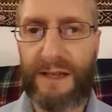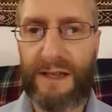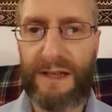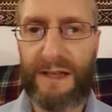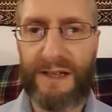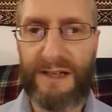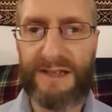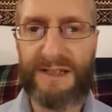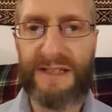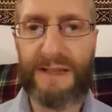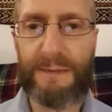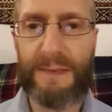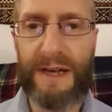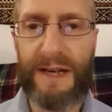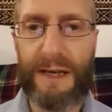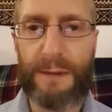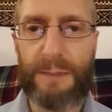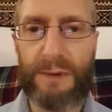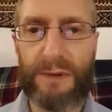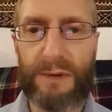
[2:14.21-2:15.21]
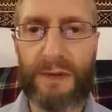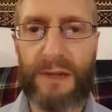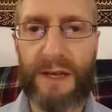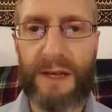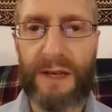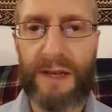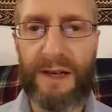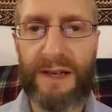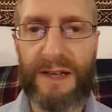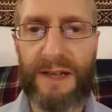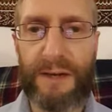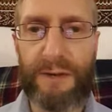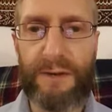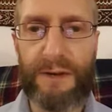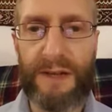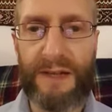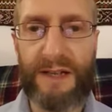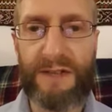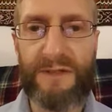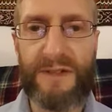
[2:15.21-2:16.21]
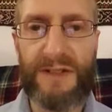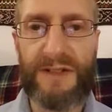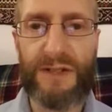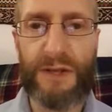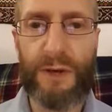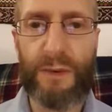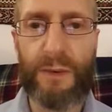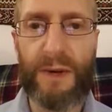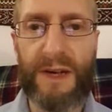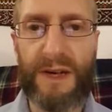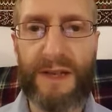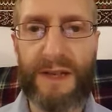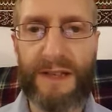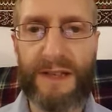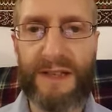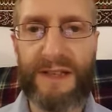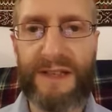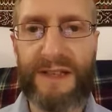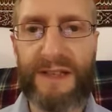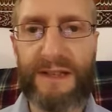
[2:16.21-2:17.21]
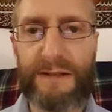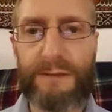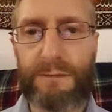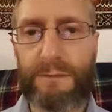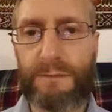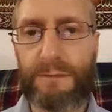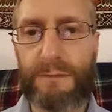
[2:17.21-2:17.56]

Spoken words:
dmarble in a video where he